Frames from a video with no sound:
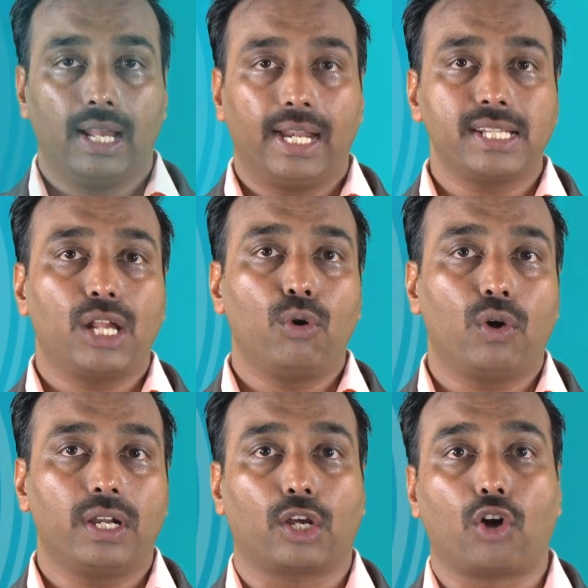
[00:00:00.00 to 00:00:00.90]
Let us now
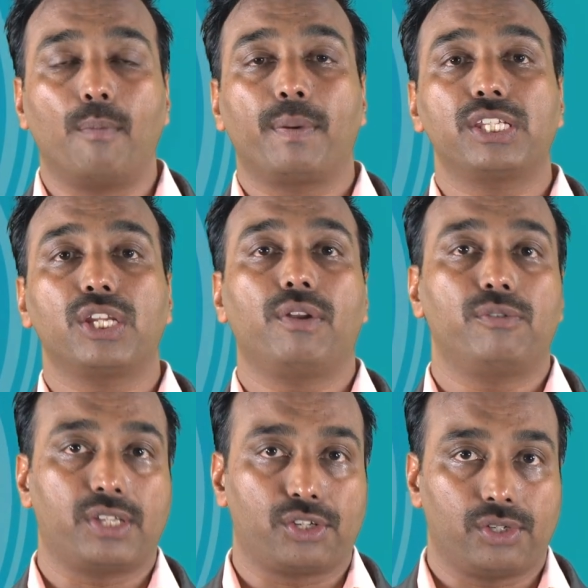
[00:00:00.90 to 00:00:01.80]
look at the comprehensive
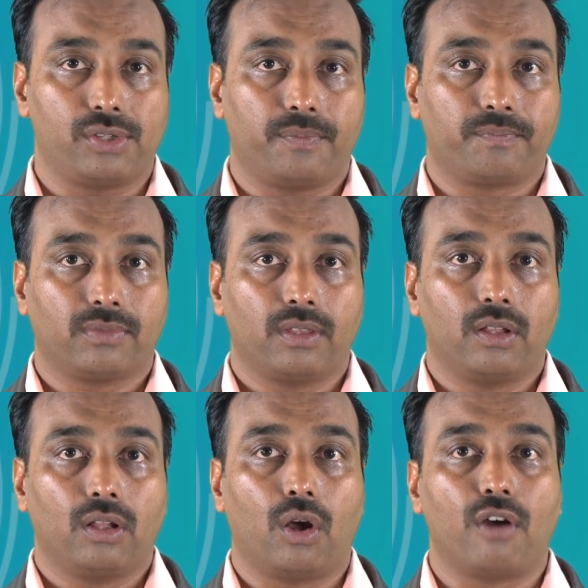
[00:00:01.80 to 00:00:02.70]
review session
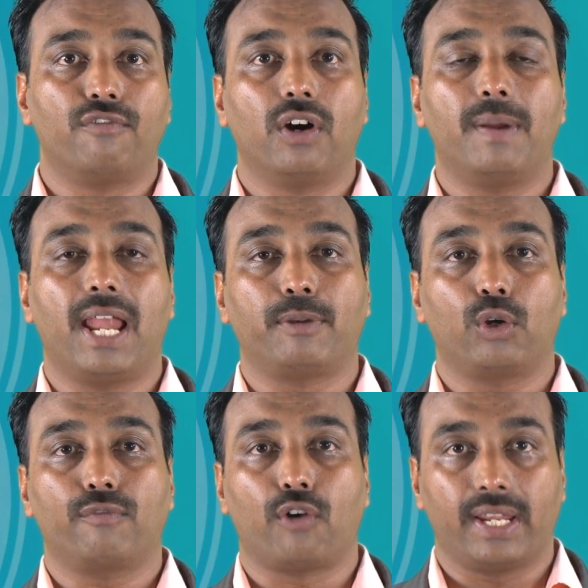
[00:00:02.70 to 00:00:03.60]
of verbal
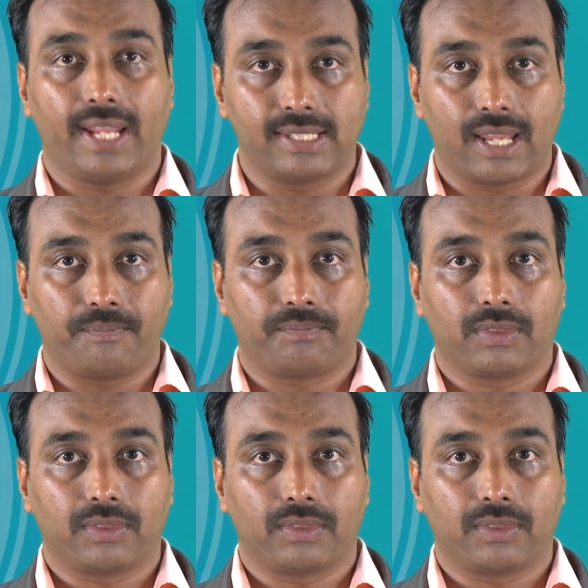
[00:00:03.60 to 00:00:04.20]
aptitude for any exam.